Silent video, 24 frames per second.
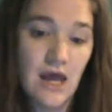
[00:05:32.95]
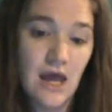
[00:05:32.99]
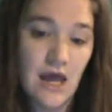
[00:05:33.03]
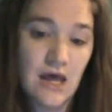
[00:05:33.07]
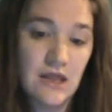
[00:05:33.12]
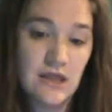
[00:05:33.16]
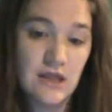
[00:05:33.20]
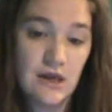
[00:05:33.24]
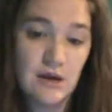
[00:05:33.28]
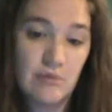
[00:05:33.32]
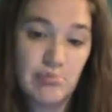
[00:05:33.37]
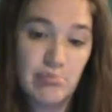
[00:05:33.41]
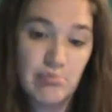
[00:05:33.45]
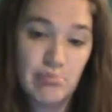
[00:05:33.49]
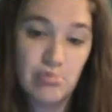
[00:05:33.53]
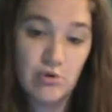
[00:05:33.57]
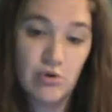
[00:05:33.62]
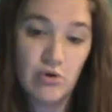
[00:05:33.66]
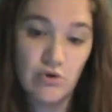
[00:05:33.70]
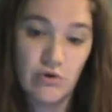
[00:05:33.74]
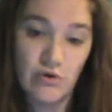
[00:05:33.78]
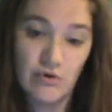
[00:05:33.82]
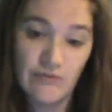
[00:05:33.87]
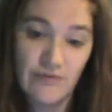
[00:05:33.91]
and then a
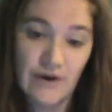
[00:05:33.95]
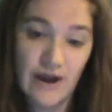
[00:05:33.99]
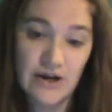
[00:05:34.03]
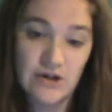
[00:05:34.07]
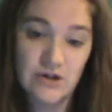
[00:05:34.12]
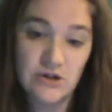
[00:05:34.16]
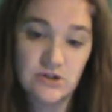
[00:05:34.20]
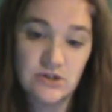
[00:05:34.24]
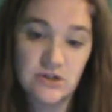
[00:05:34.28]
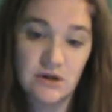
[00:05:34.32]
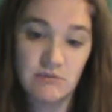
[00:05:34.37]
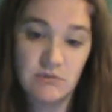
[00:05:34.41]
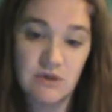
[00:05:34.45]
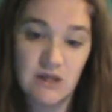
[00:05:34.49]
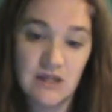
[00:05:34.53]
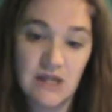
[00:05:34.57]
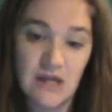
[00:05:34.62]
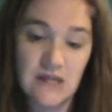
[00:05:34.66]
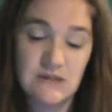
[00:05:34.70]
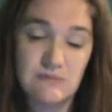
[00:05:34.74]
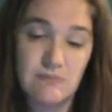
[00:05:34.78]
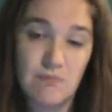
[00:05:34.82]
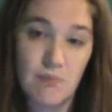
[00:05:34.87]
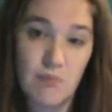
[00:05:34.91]
pull factor, something
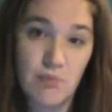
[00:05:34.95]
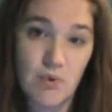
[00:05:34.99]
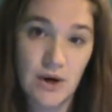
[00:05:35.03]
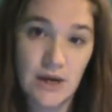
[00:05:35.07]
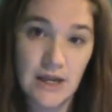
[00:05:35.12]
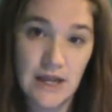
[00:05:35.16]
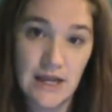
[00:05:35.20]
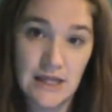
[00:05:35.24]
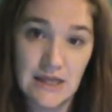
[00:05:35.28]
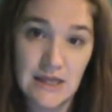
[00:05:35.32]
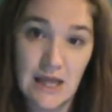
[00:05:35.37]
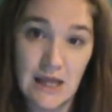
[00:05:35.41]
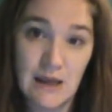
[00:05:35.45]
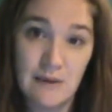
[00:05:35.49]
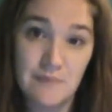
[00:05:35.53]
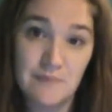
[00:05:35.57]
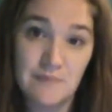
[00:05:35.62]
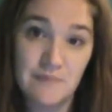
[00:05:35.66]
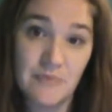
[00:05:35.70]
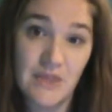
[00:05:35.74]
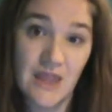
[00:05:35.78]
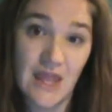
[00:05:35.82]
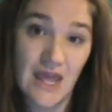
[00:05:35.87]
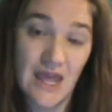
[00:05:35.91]
that's bringing
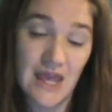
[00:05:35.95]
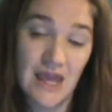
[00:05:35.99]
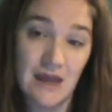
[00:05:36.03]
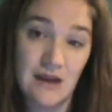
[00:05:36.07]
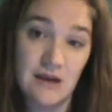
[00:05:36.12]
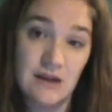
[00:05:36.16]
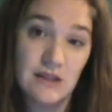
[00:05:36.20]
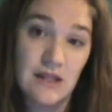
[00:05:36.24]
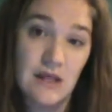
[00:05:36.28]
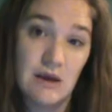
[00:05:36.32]
them in.